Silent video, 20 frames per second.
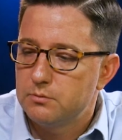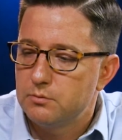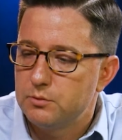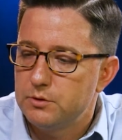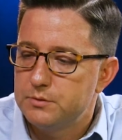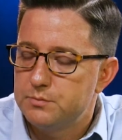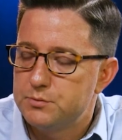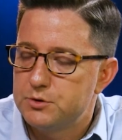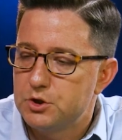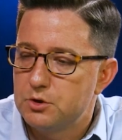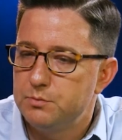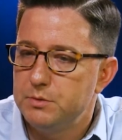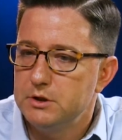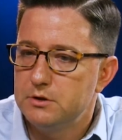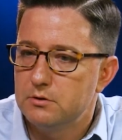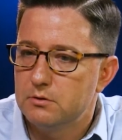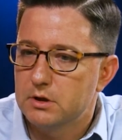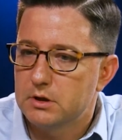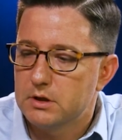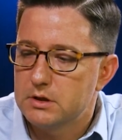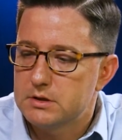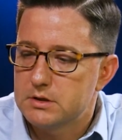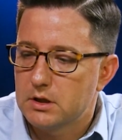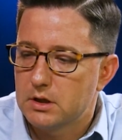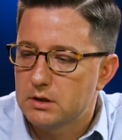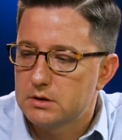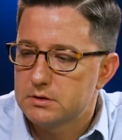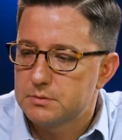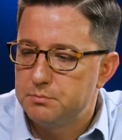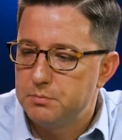We should be doing these
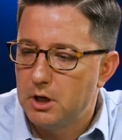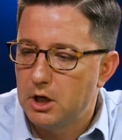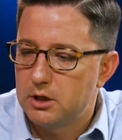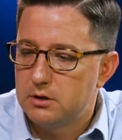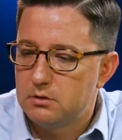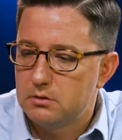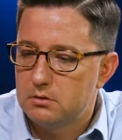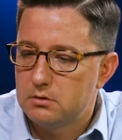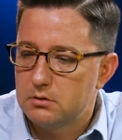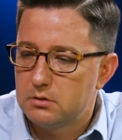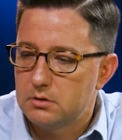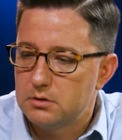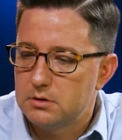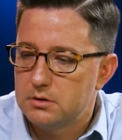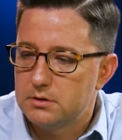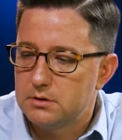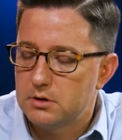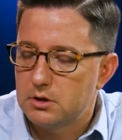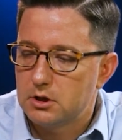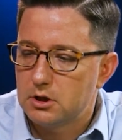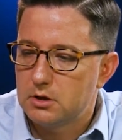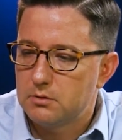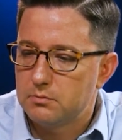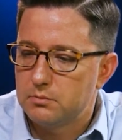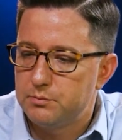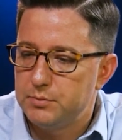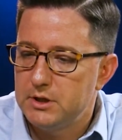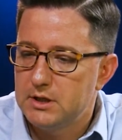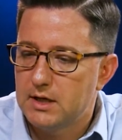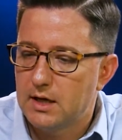things, but
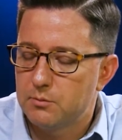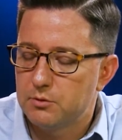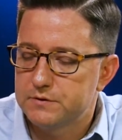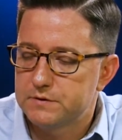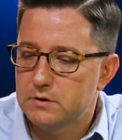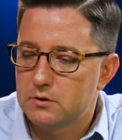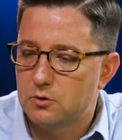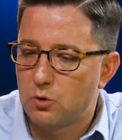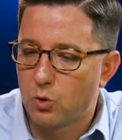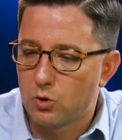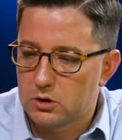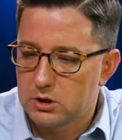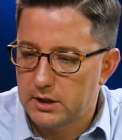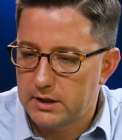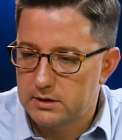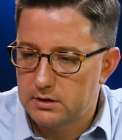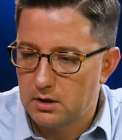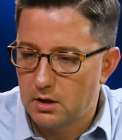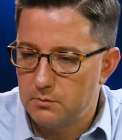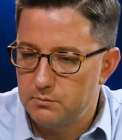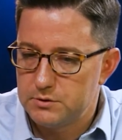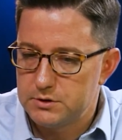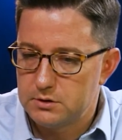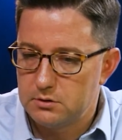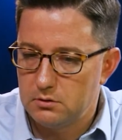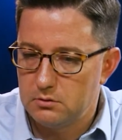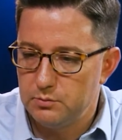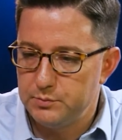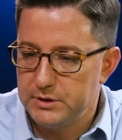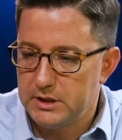being able to correlate them
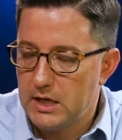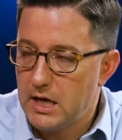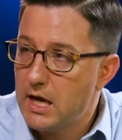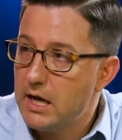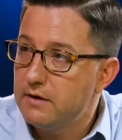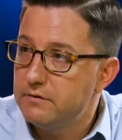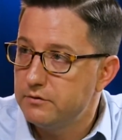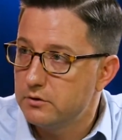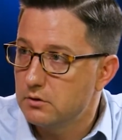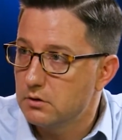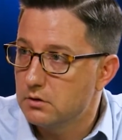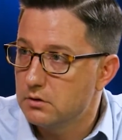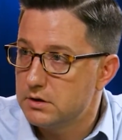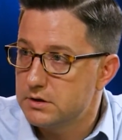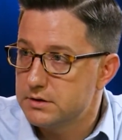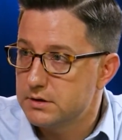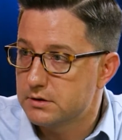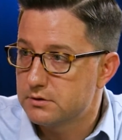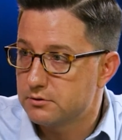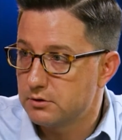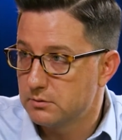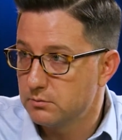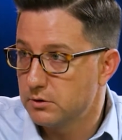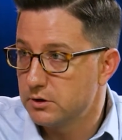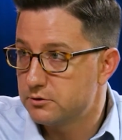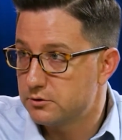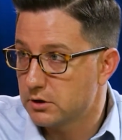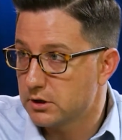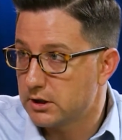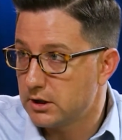to behavior is extremely
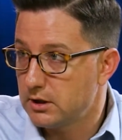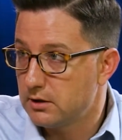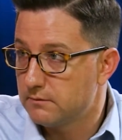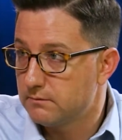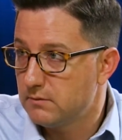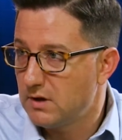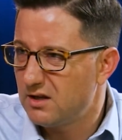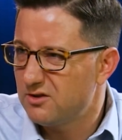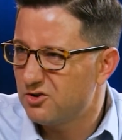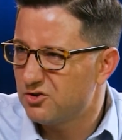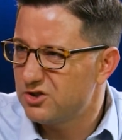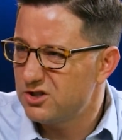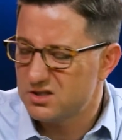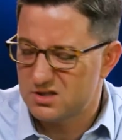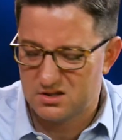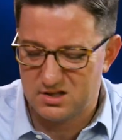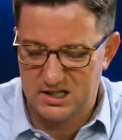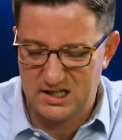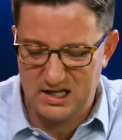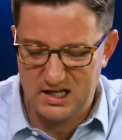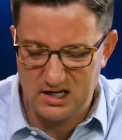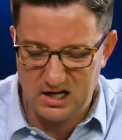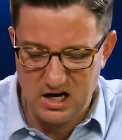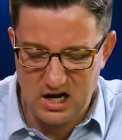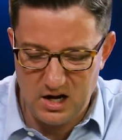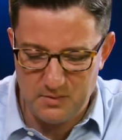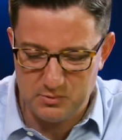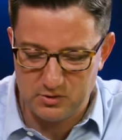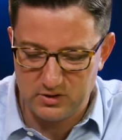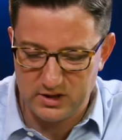tricky. And they kind of
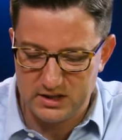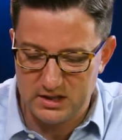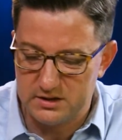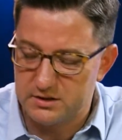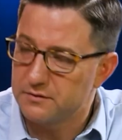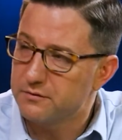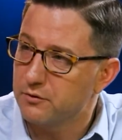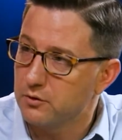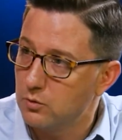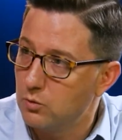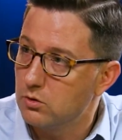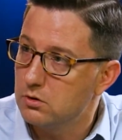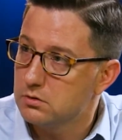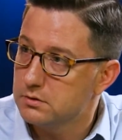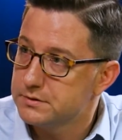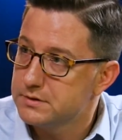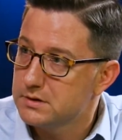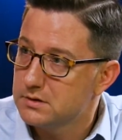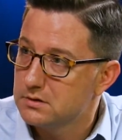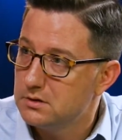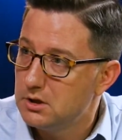operate in different worlds.